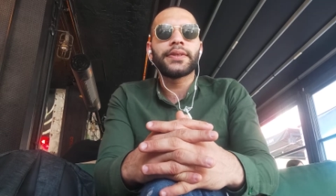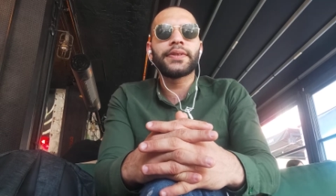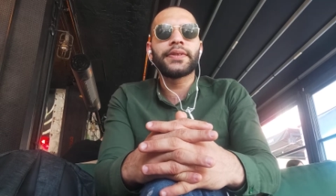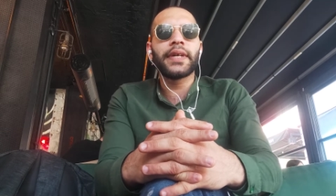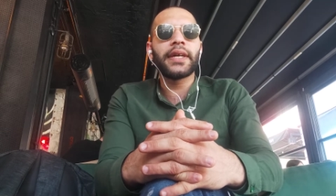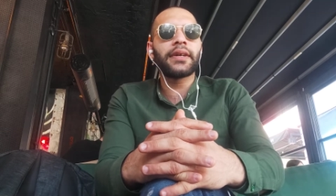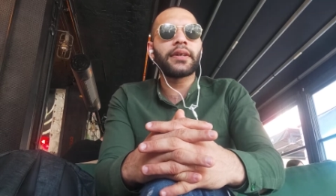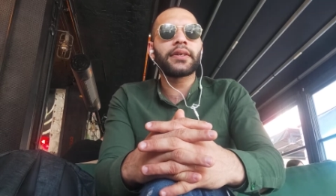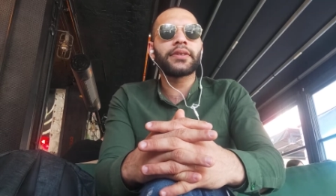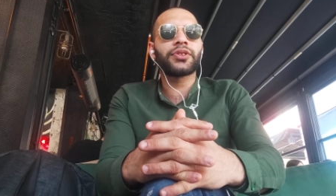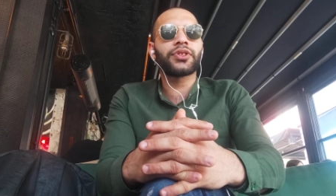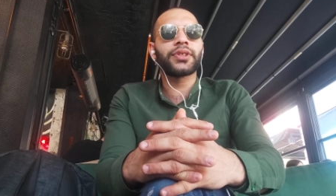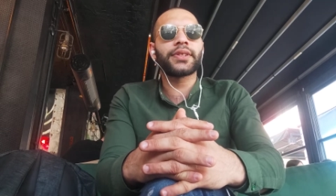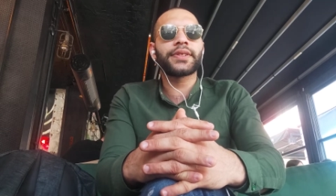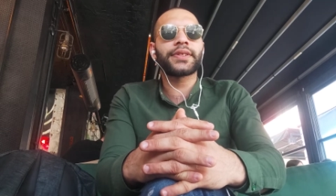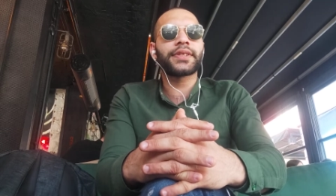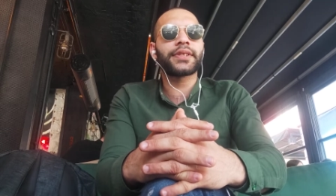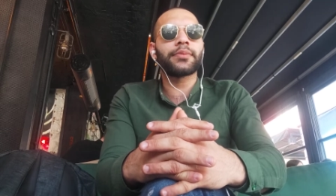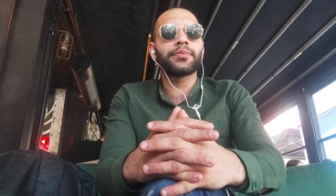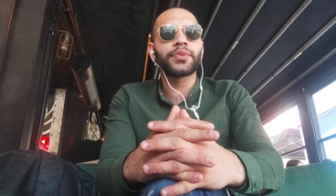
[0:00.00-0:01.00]
They are
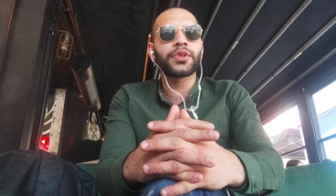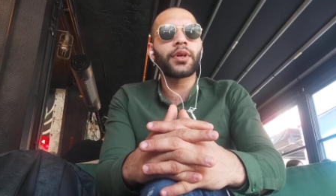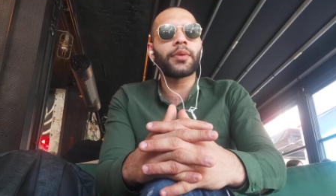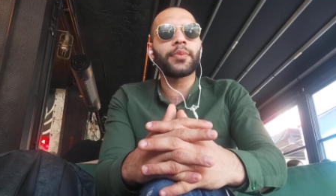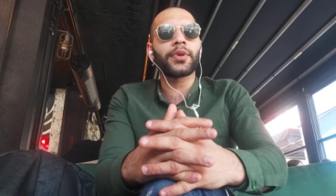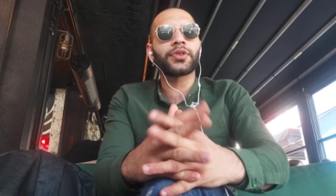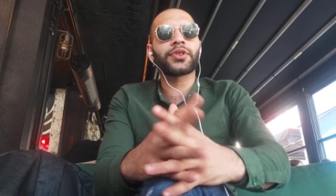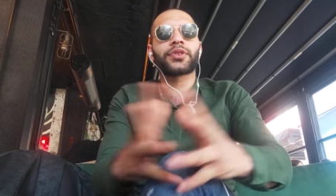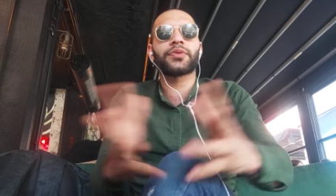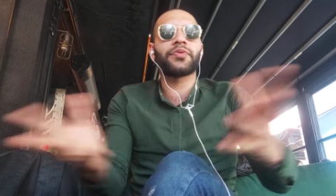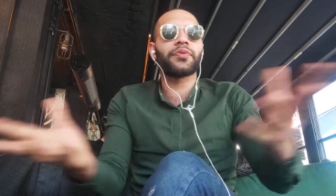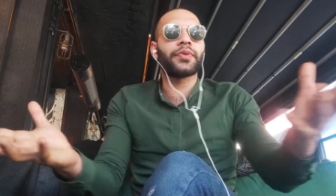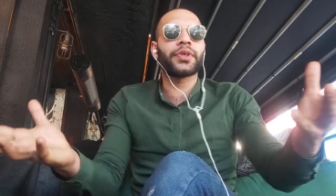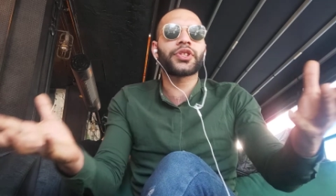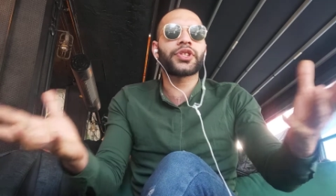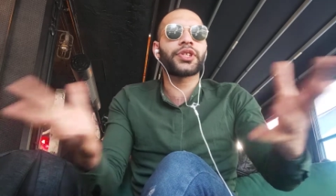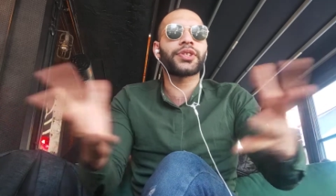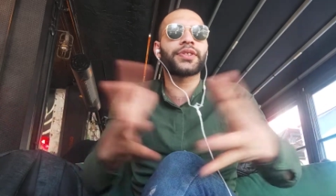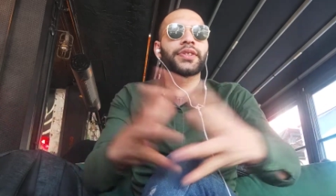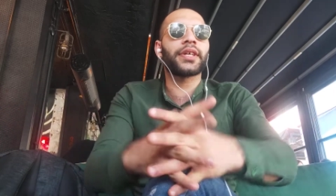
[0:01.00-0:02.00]
just some robots,
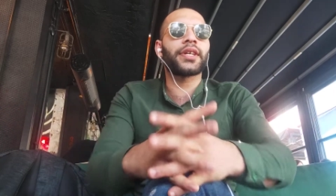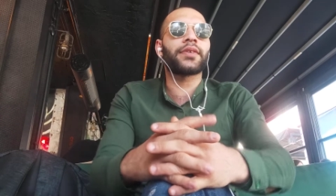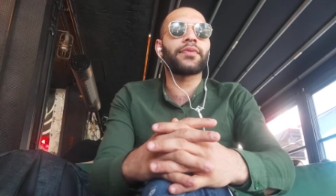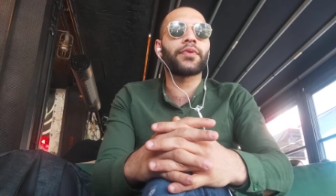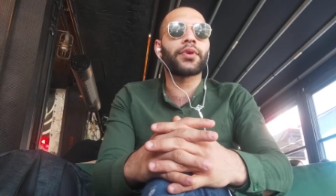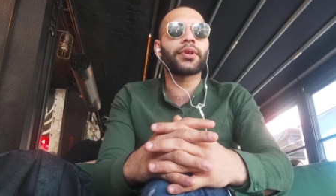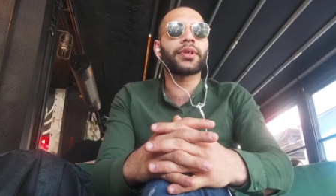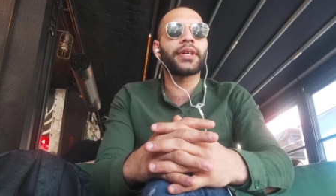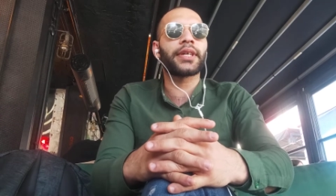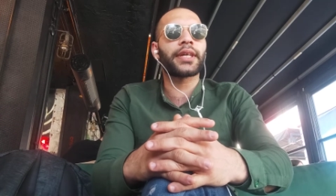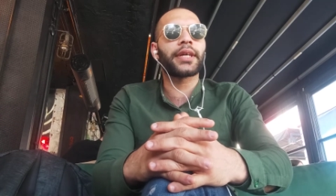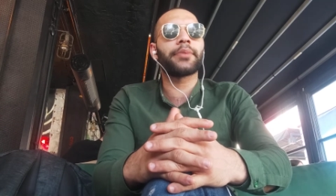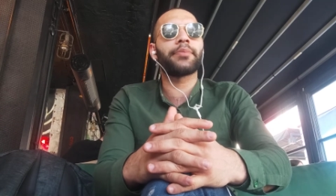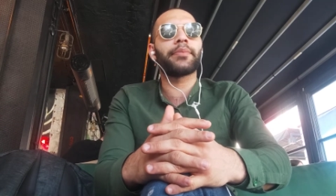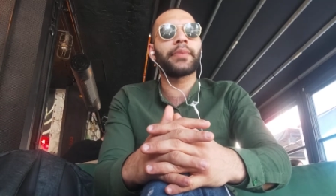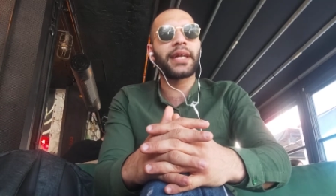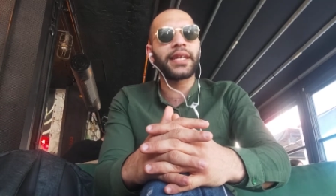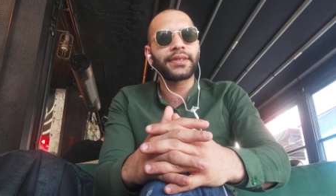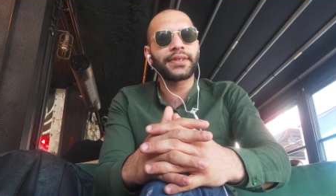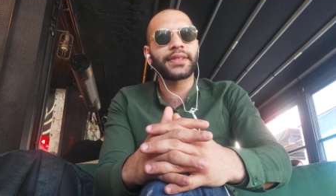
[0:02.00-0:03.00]
which is they are working in
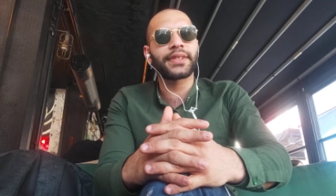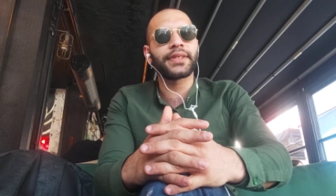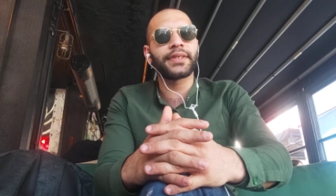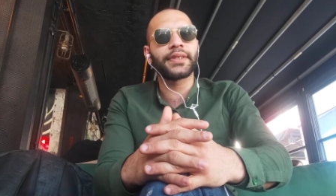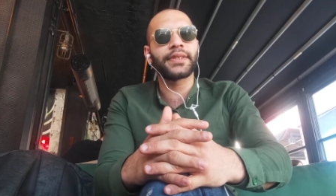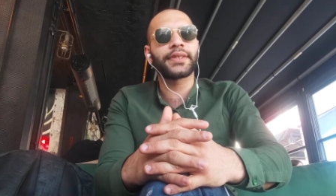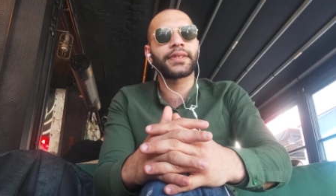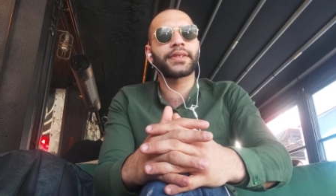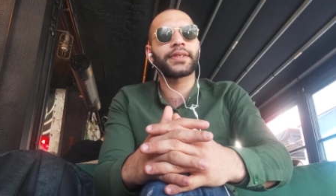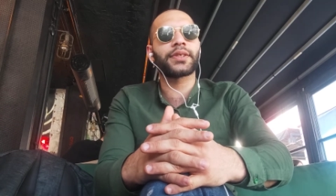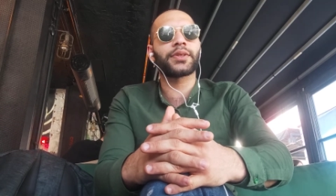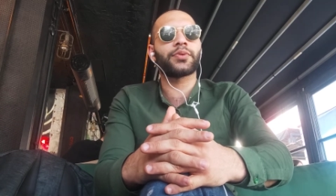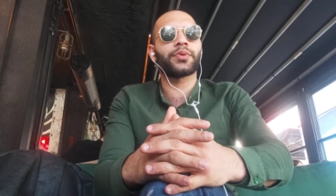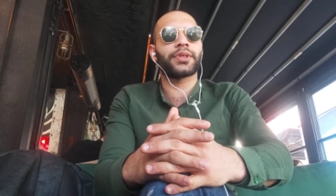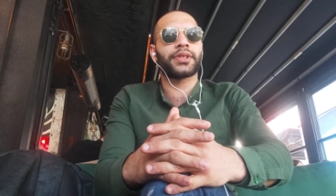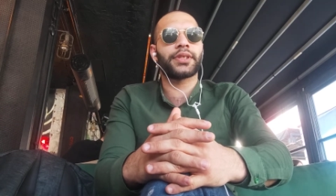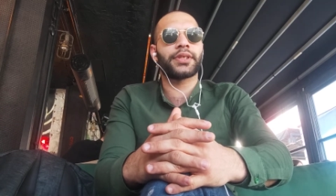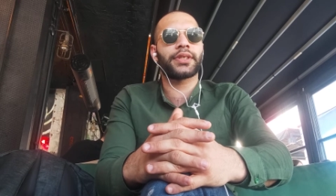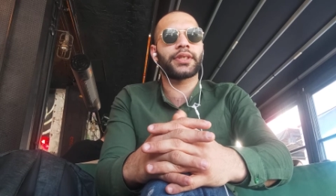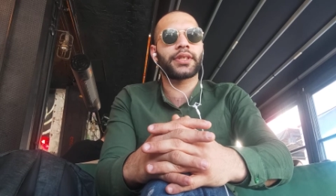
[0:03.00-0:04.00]
Mercedes,
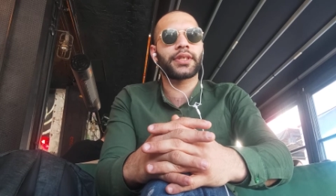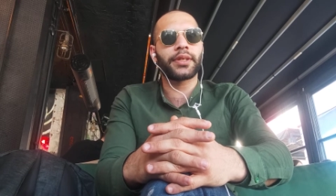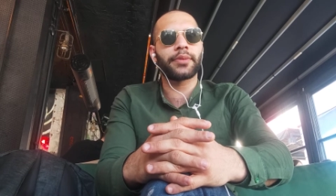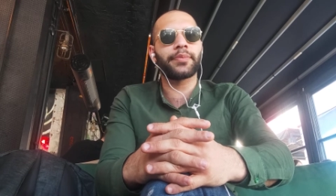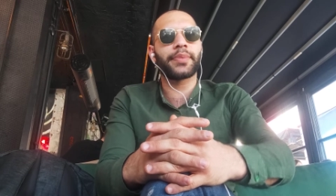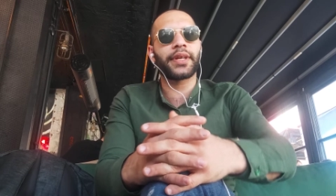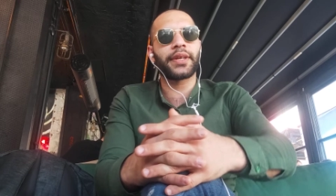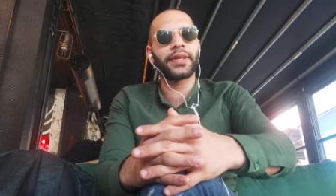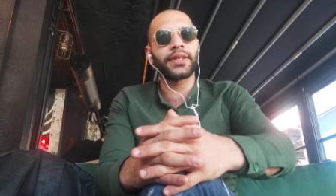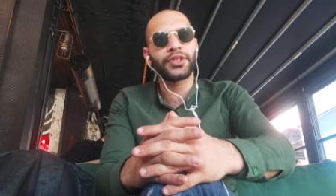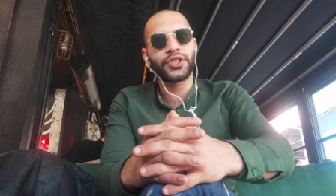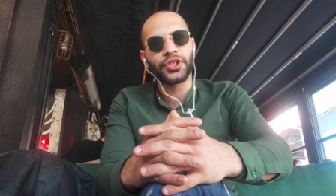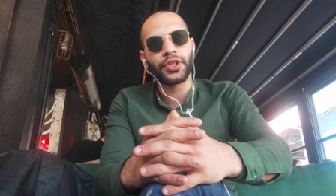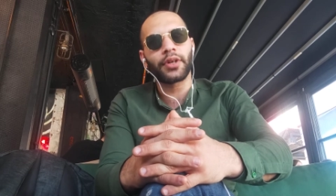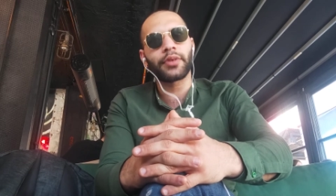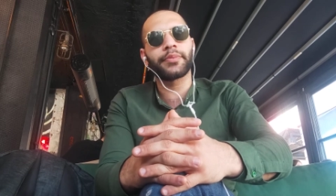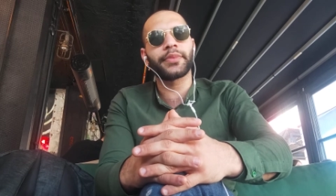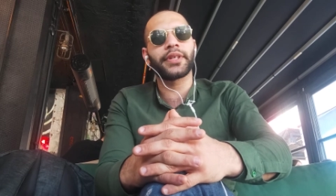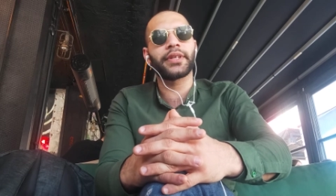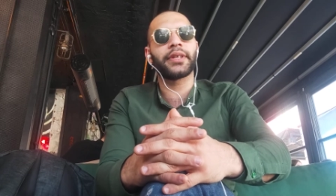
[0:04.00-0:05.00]
which is the company in
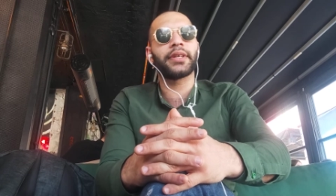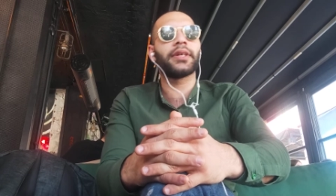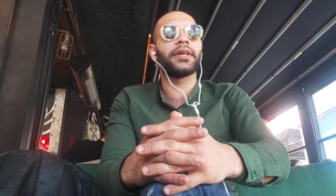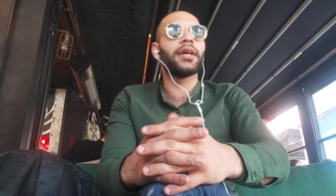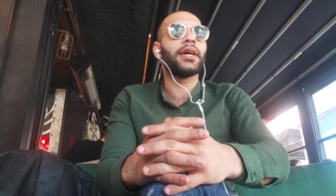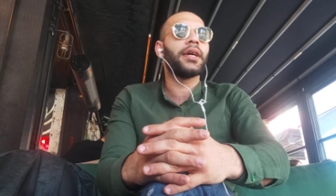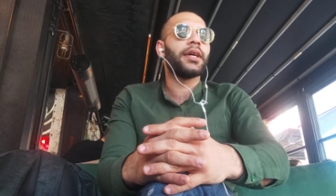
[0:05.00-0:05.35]
Germany,